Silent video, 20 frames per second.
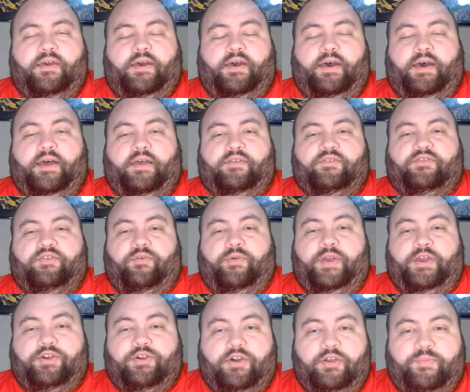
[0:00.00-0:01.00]
Uh, so
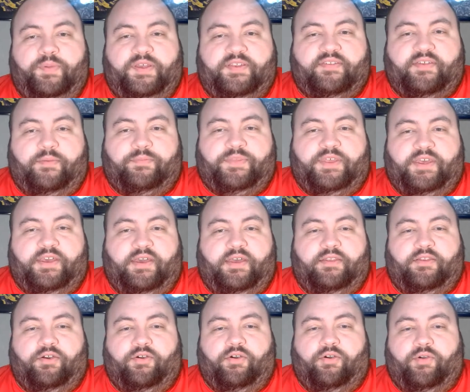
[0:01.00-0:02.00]
it could be something
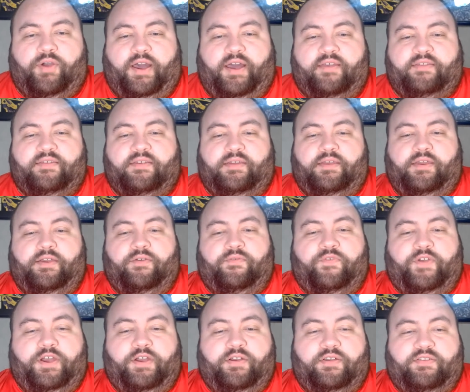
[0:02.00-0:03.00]
in the horizon here
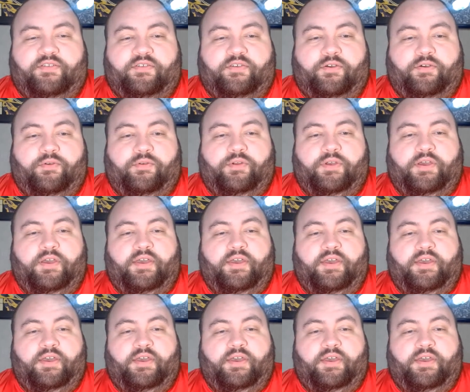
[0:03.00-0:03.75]
very soon.